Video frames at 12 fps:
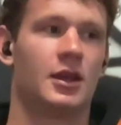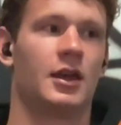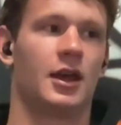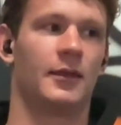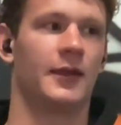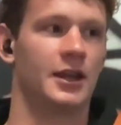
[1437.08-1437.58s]

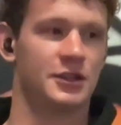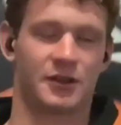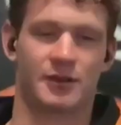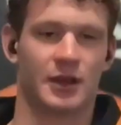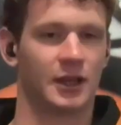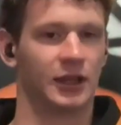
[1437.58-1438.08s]
And then I just
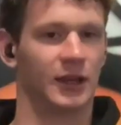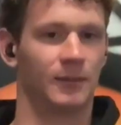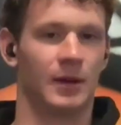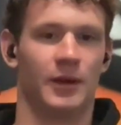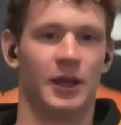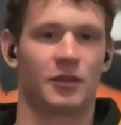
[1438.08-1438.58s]
started getting
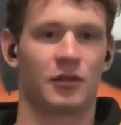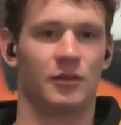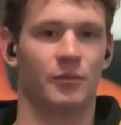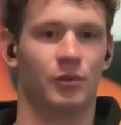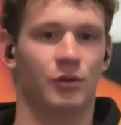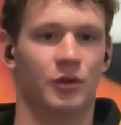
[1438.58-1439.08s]
my mates
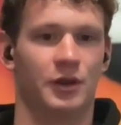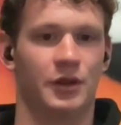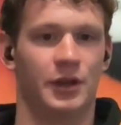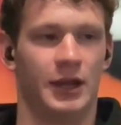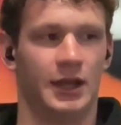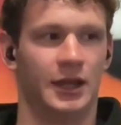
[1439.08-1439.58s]
on board,
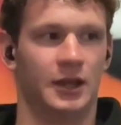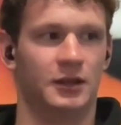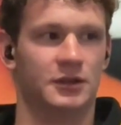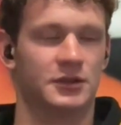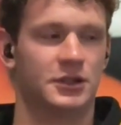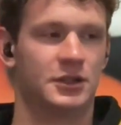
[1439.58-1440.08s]

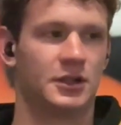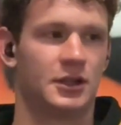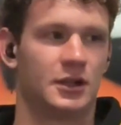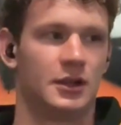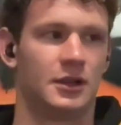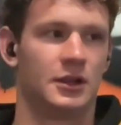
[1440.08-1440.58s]
and
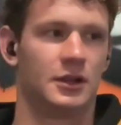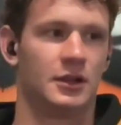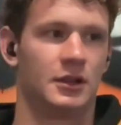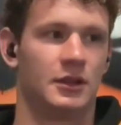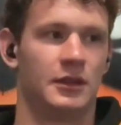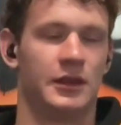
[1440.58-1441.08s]

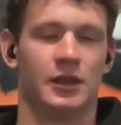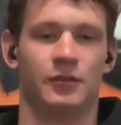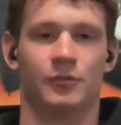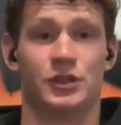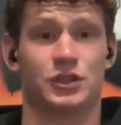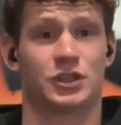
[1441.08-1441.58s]

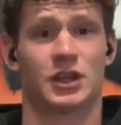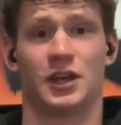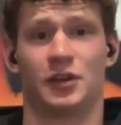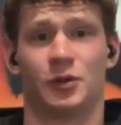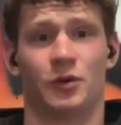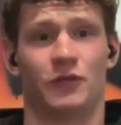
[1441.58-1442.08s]
then we just kind
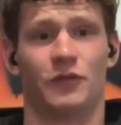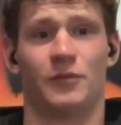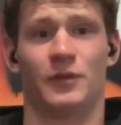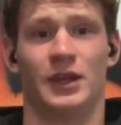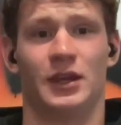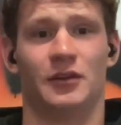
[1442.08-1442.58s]
of grew it from
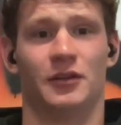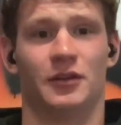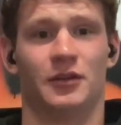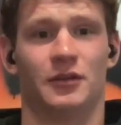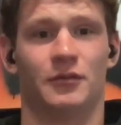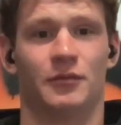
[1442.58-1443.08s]
there.
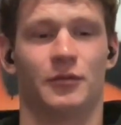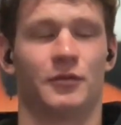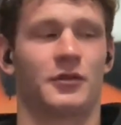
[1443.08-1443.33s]
And there was